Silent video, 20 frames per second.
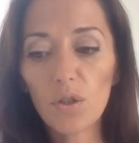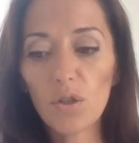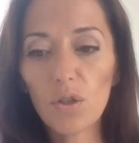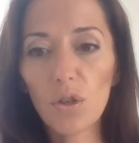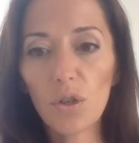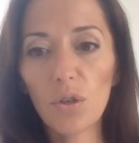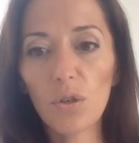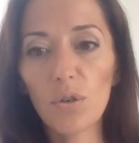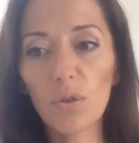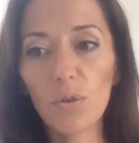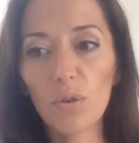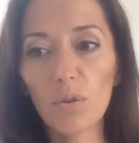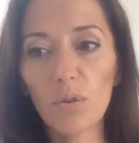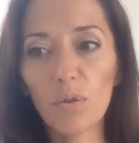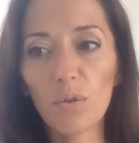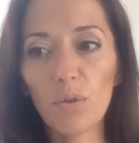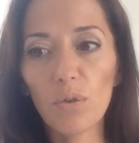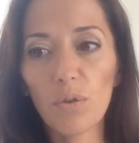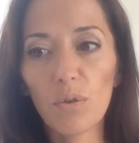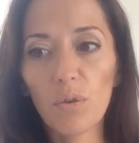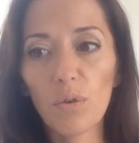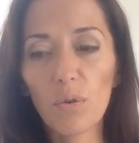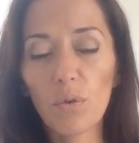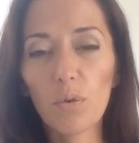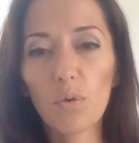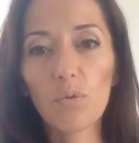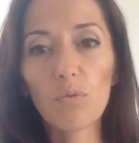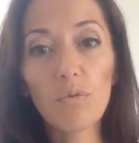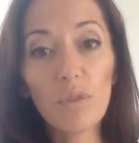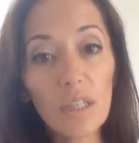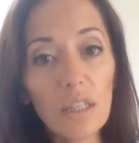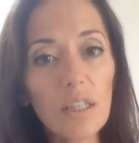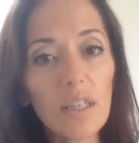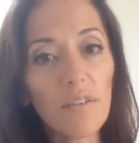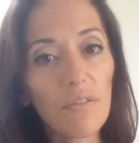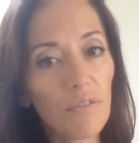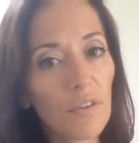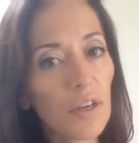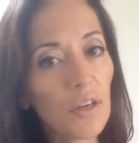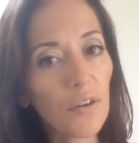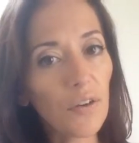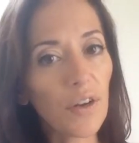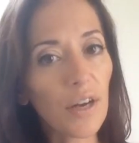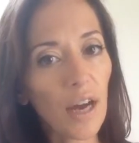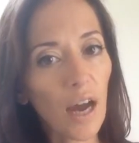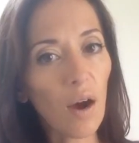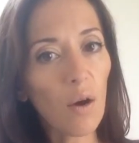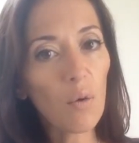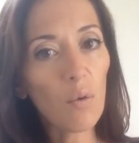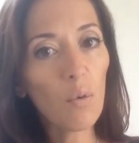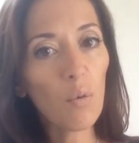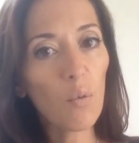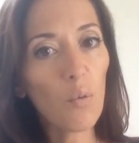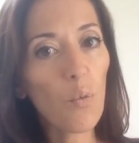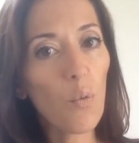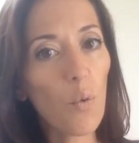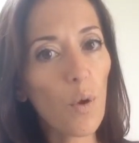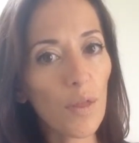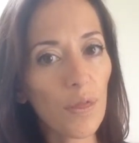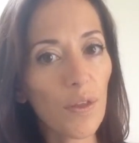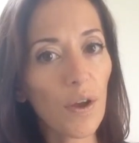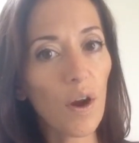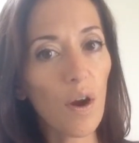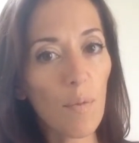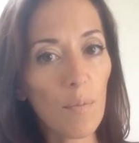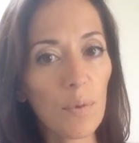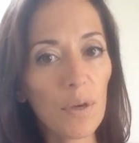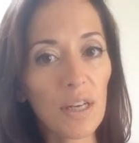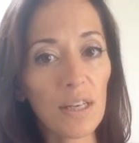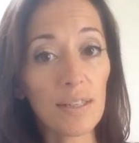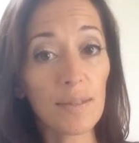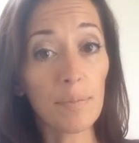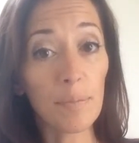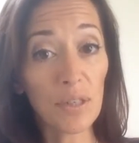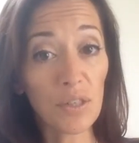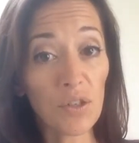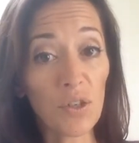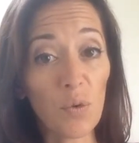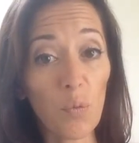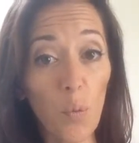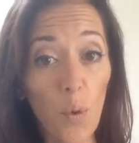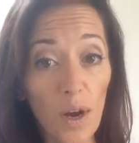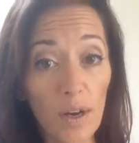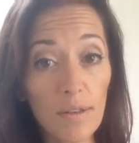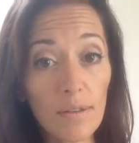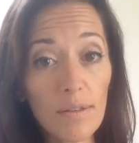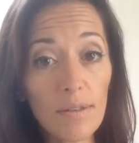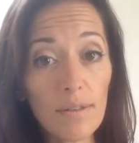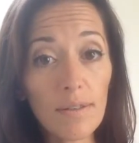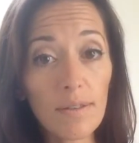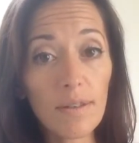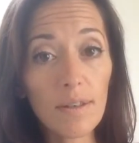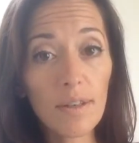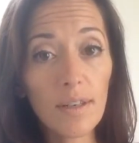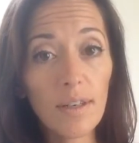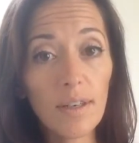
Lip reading: to really figuring out what the company's mission was